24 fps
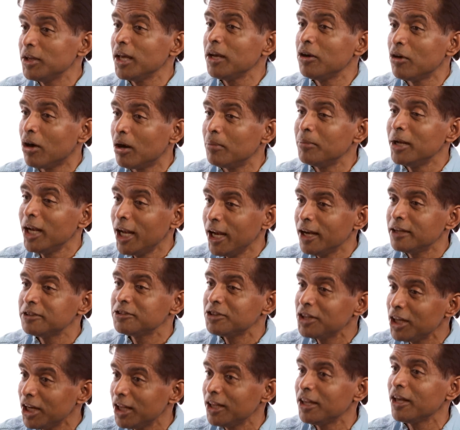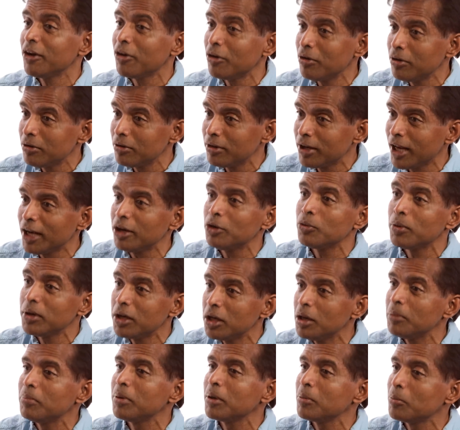if they dominate a city, they're going to get to
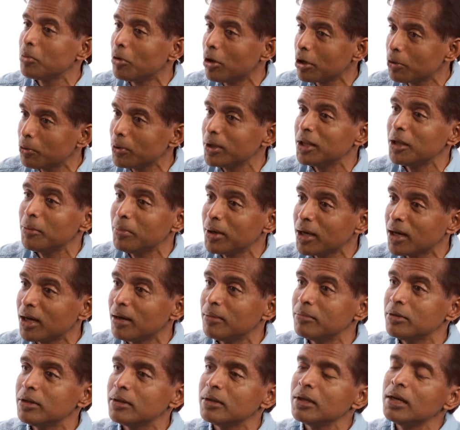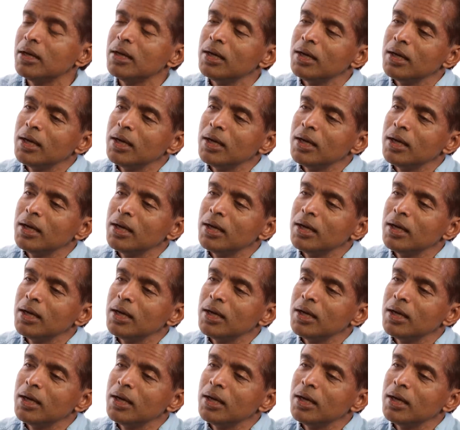a tipping point where they become.